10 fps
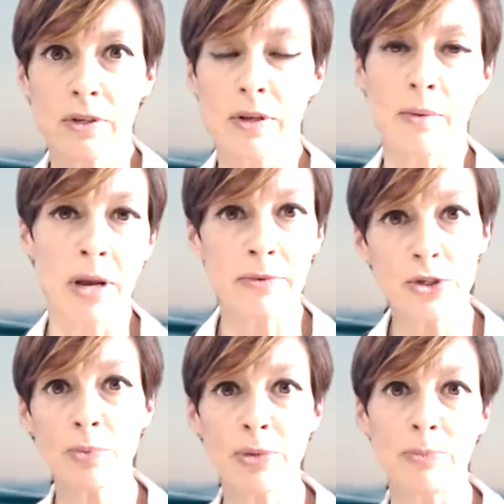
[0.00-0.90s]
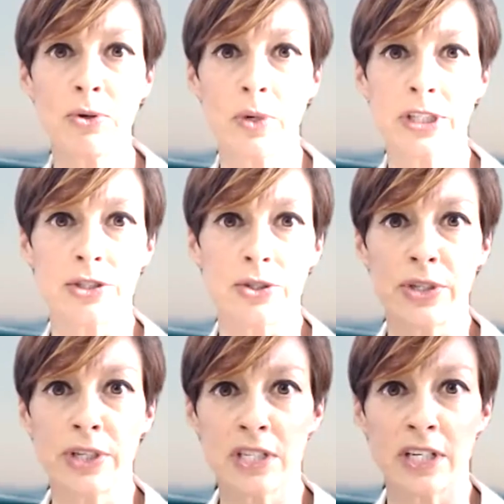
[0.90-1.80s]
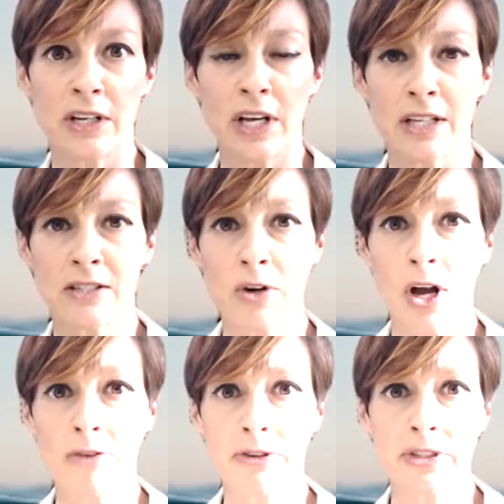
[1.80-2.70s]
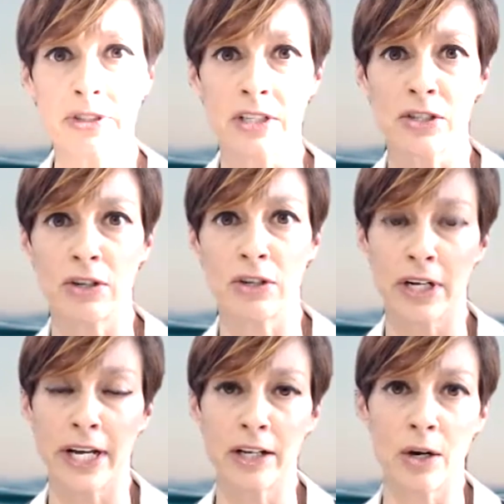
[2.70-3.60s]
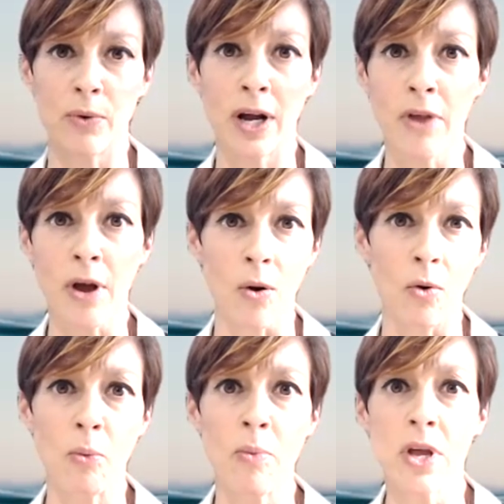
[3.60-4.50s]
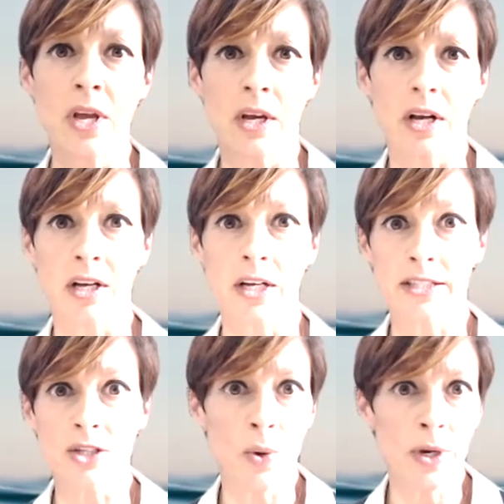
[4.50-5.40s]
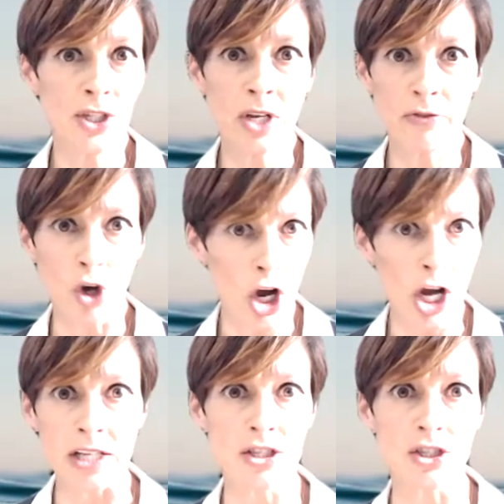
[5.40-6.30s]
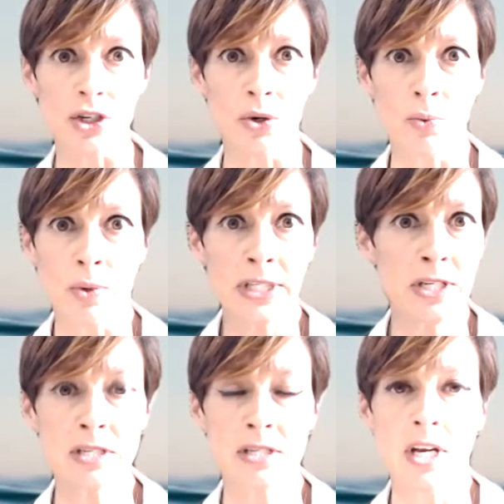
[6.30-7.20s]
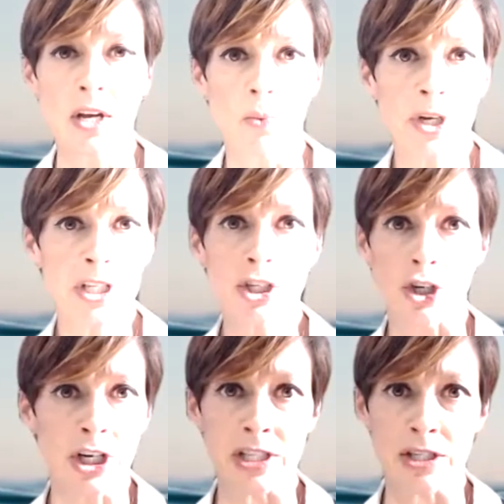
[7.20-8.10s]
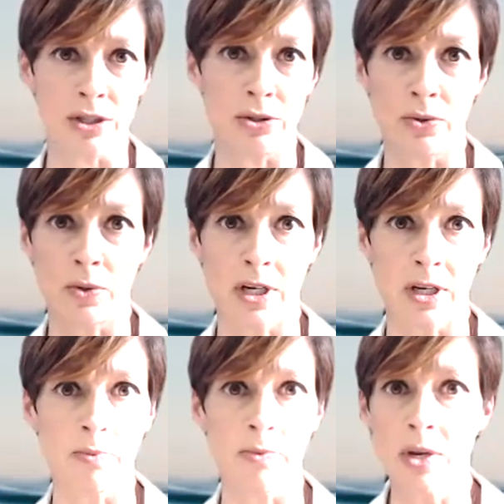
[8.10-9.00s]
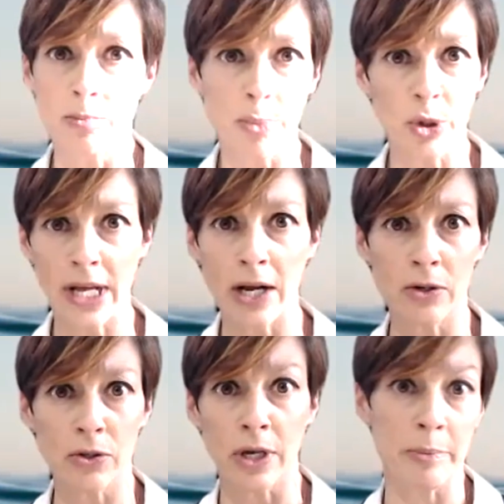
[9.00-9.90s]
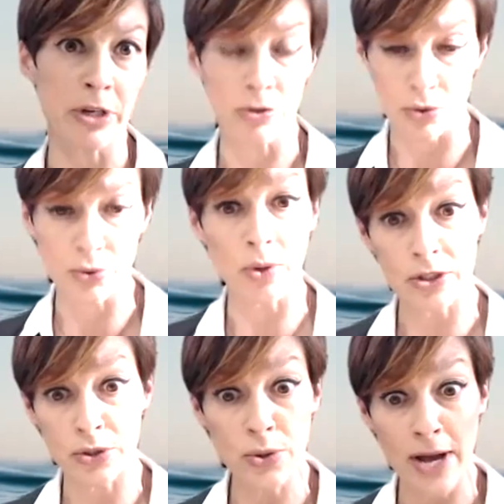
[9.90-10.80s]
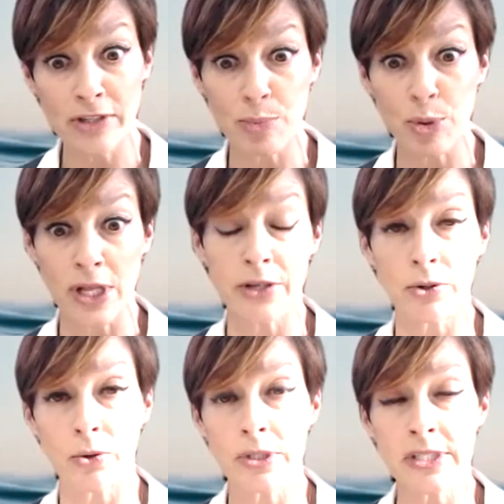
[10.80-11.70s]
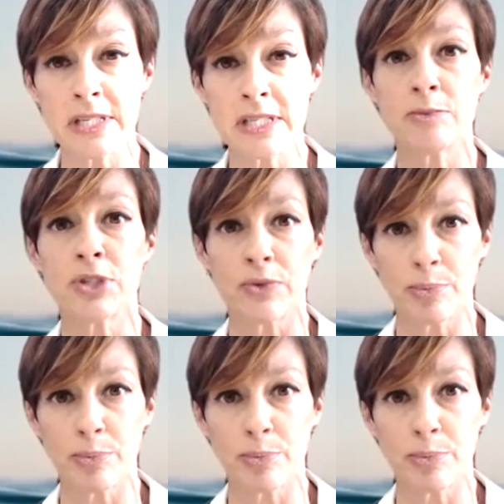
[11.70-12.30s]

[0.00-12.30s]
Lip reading: I'm sure people want to do this, and as often things are around the home, it's a question of cost. What does it cost to pull out? I mean, do you have to pull out your old system to